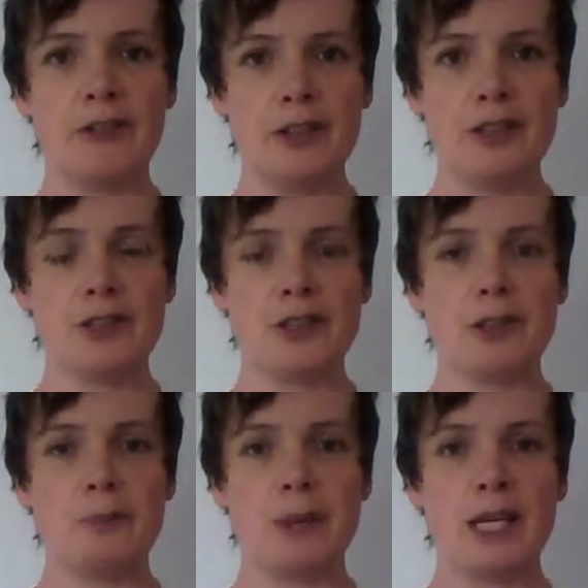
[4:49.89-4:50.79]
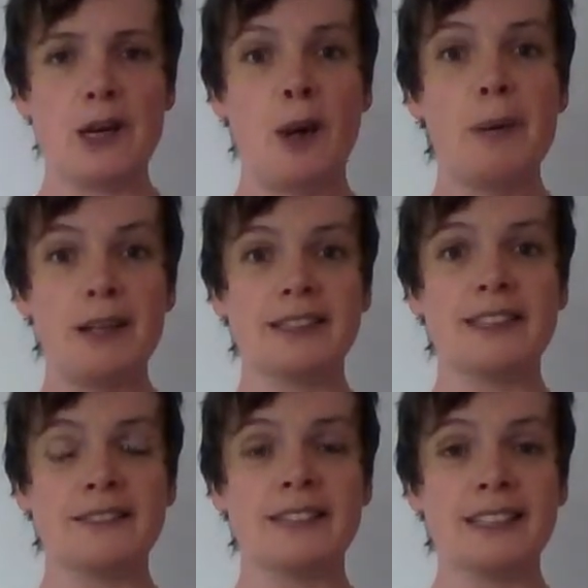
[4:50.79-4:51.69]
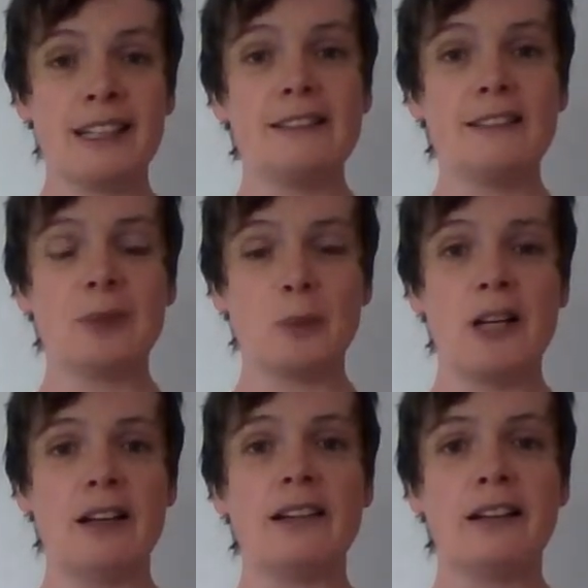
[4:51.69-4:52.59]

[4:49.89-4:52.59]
for you to submit your personal skills work,